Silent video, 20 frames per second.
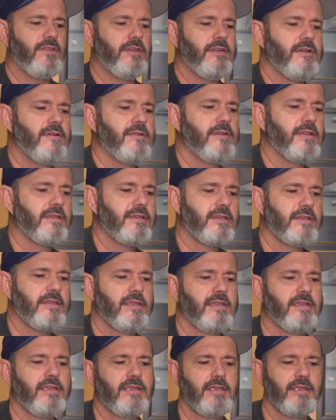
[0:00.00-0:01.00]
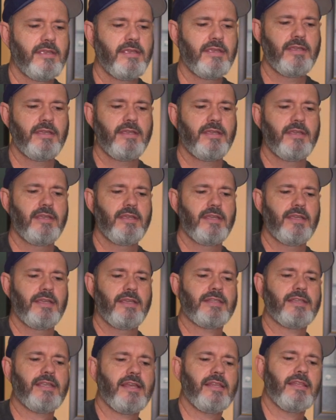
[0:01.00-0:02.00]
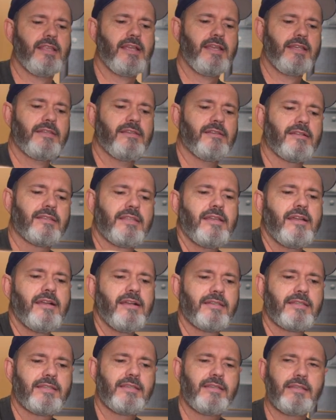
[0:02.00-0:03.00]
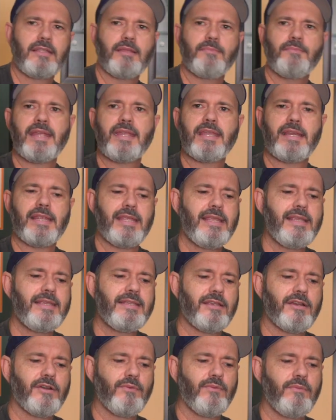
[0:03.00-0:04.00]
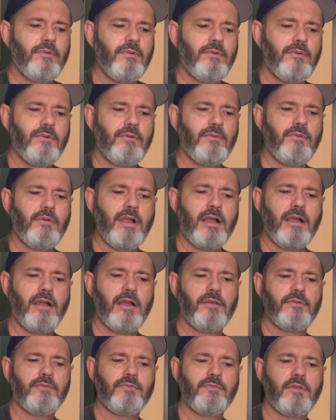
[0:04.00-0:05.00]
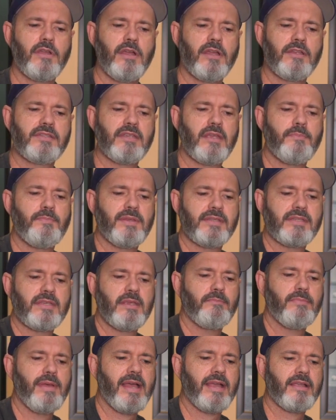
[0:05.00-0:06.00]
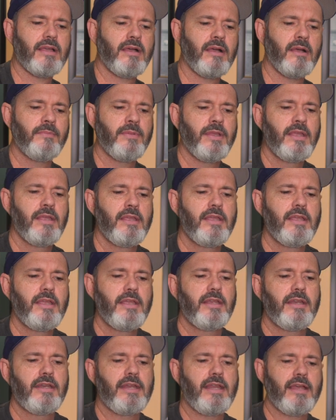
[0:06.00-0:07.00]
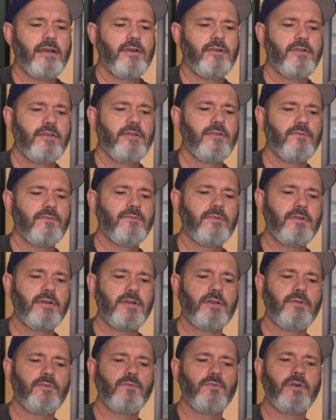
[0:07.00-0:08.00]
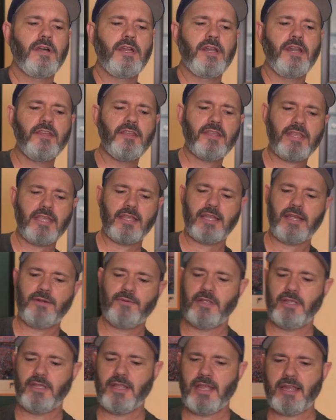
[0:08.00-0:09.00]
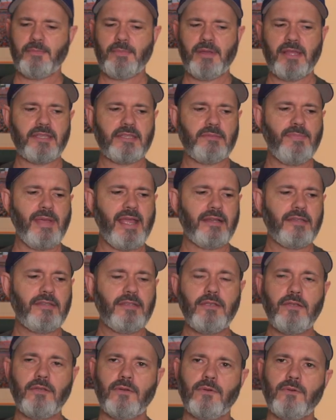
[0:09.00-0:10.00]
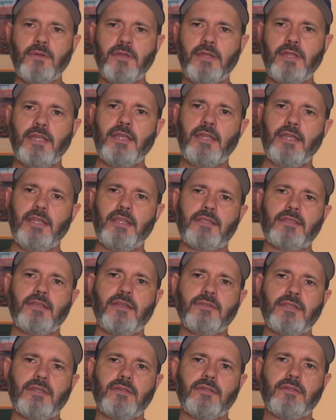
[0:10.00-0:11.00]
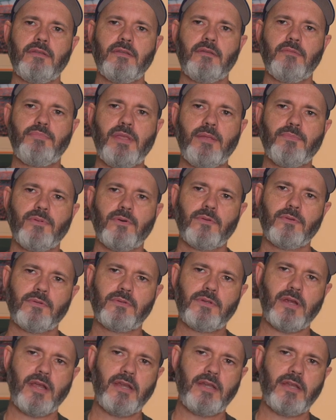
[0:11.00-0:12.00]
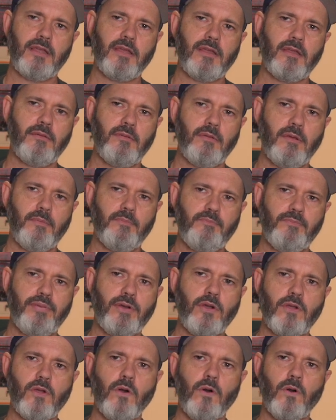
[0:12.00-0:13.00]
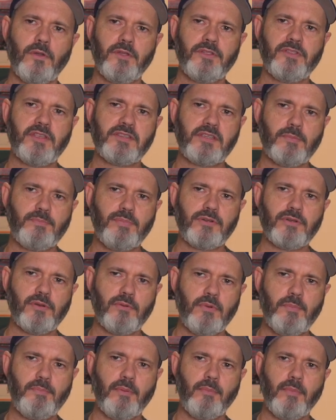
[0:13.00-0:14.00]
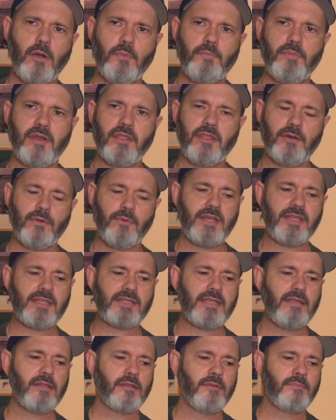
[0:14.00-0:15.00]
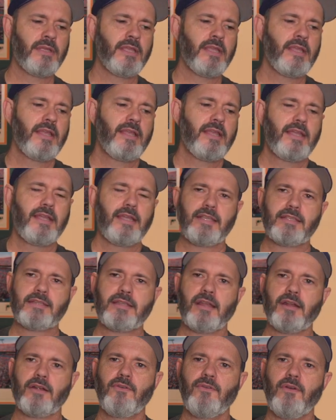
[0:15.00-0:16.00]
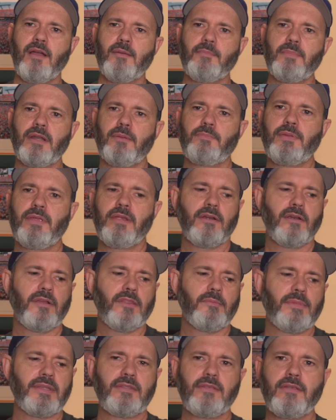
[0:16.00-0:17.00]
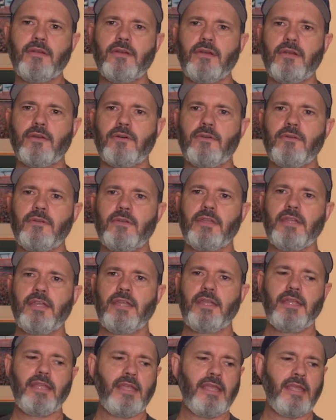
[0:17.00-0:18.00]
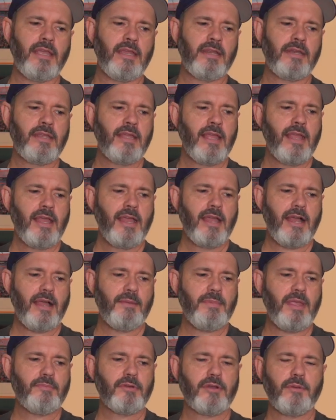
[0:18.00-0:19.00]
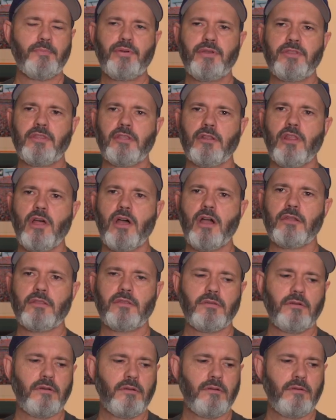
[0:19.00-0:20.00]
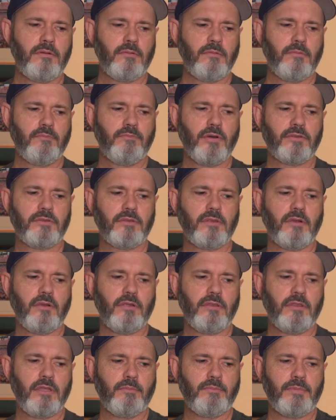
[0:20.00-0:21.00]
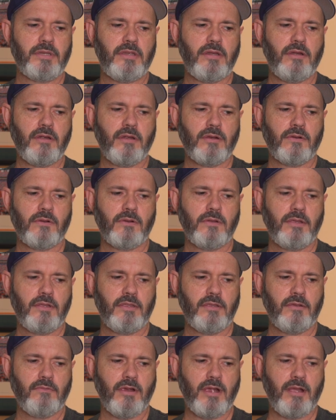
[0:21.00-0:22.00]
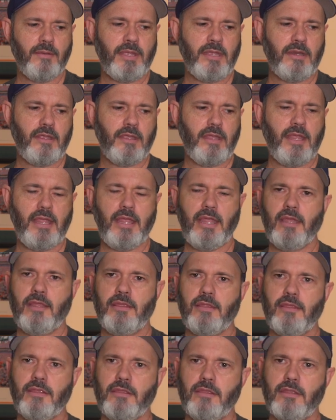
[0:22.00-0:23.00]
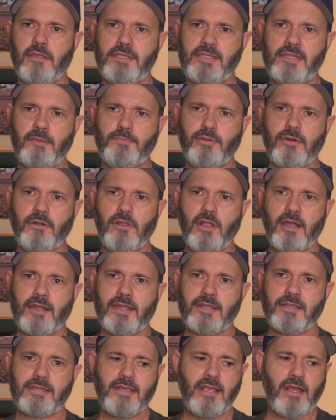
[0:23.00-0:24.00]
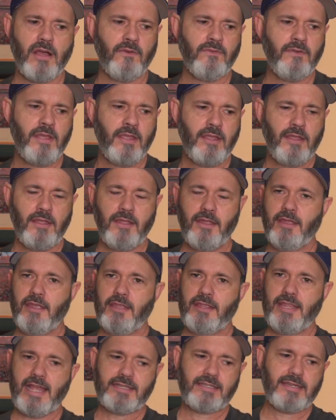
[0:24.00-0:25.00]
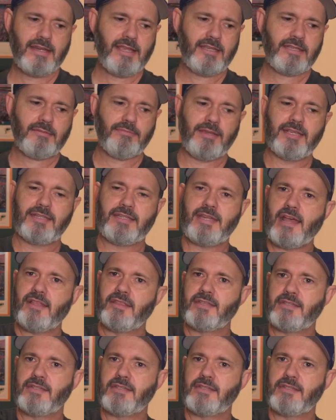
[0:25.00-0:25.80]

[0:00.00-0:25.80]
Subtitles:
you notice, it's got nice little tugs to make it easy to unzip and zip back up. Now, another thing that I really like about this bag too, and this goes into people trying to poke a hole in the zippers and rip them open and then reseal them. It's got a grommet up here on the material, and I'm able to put the lock through both the material, the grommet, and the zipper lock itself. That's nice because now the